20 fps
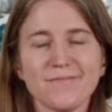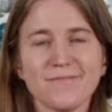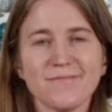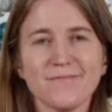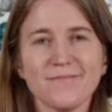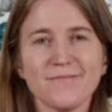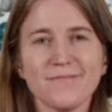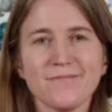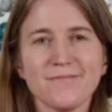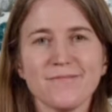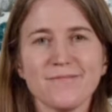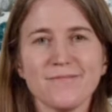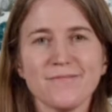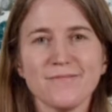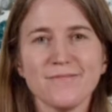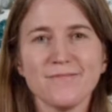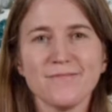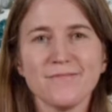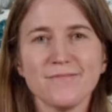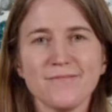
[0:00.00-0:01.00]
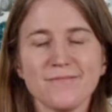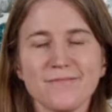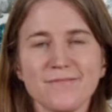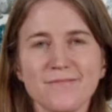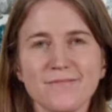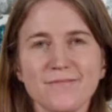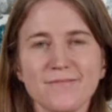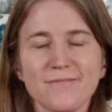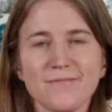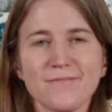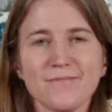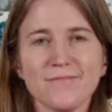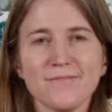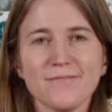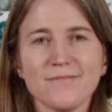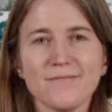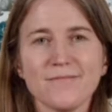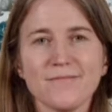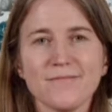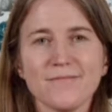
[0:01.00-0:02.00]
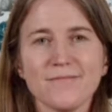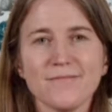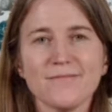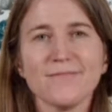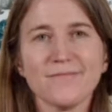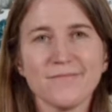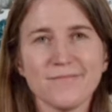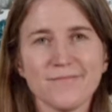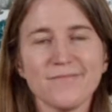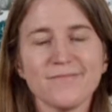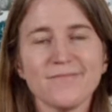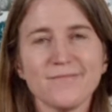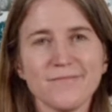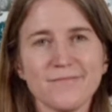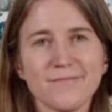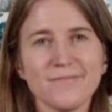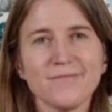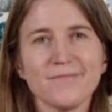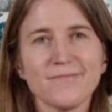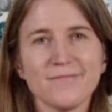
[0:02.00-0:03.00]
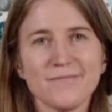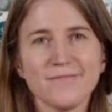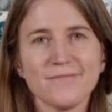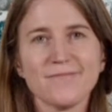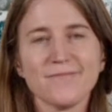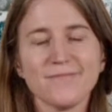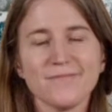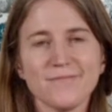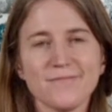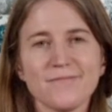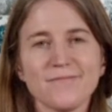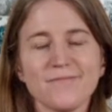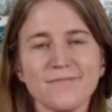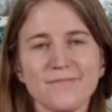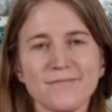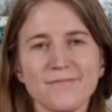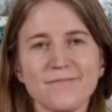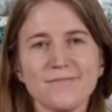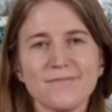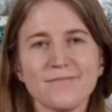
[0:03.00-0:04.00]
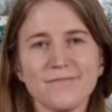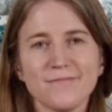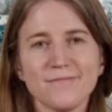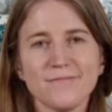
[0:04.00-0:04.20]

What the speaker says: No words are spoken by the person on screen.